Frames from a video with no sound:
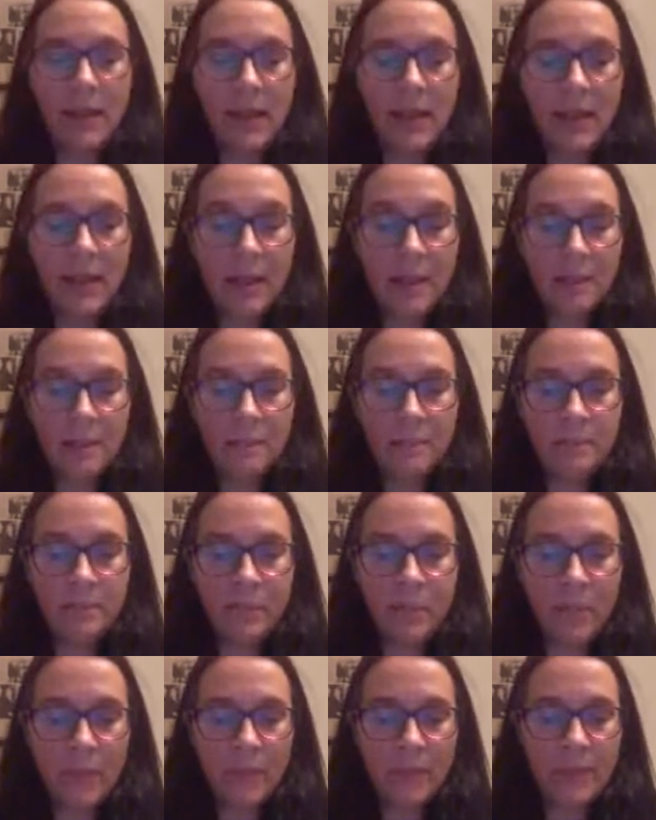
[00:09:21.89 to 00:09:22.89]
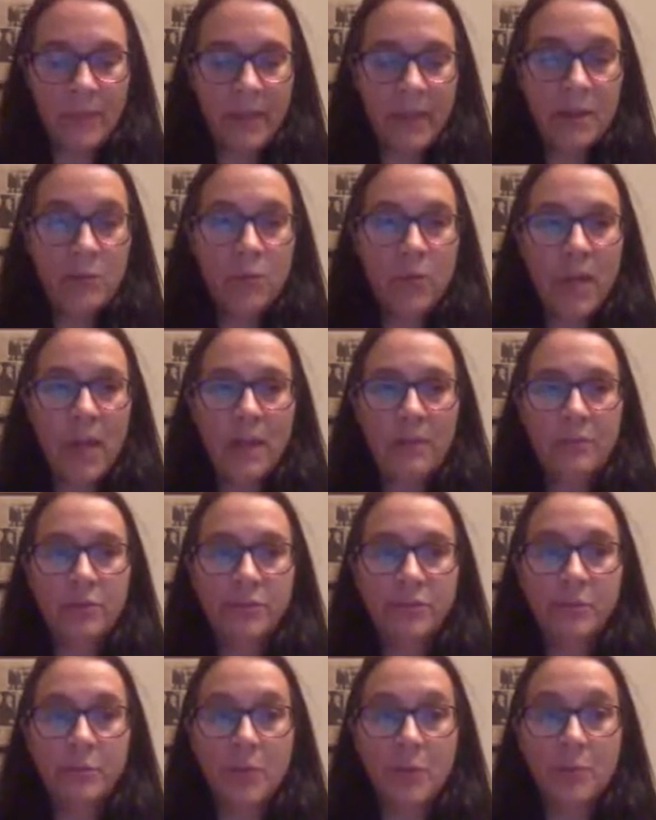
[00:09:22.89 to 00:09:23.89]
Then we have
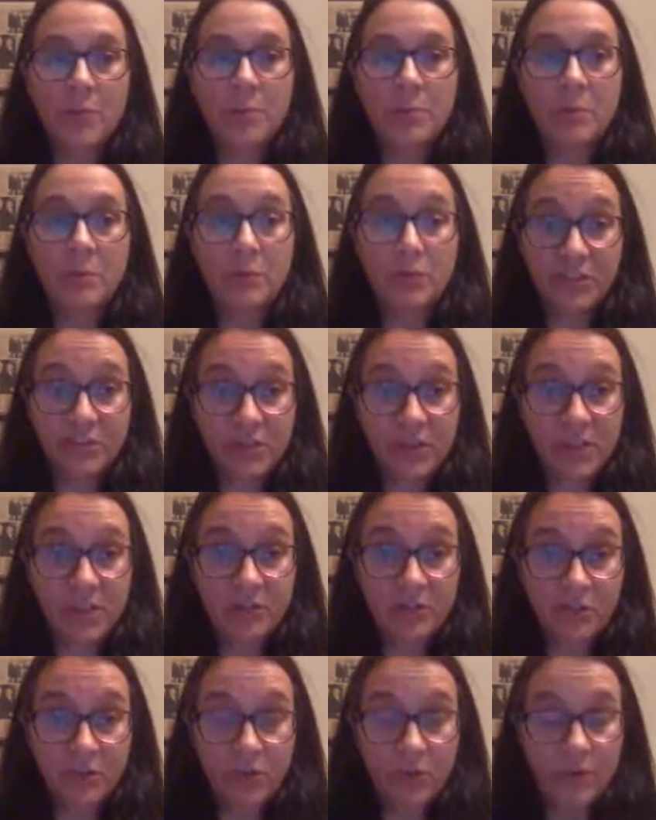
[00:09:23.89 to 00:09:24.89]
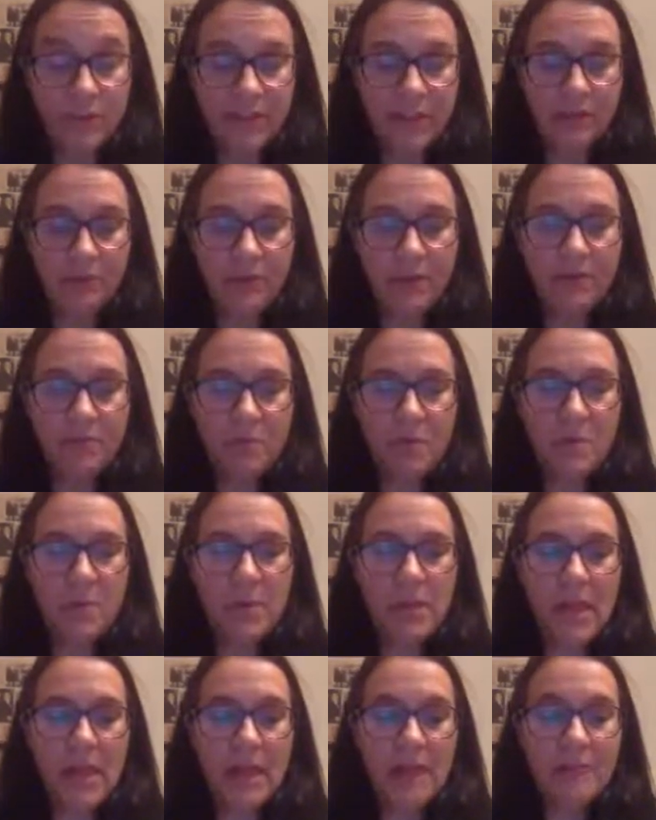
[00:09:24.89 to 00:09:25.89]
also problem of restricted use. Even if
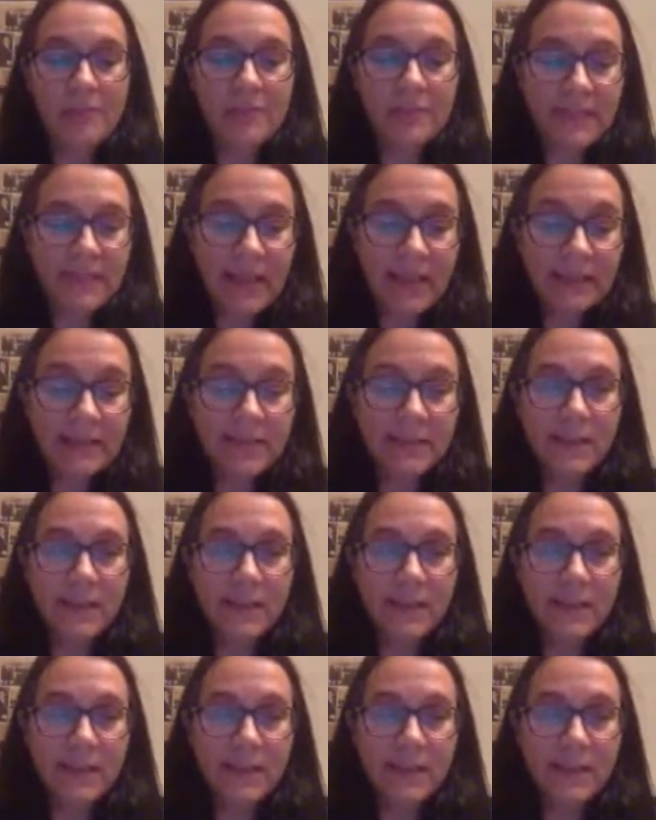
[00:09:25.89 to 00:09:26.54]
people have access,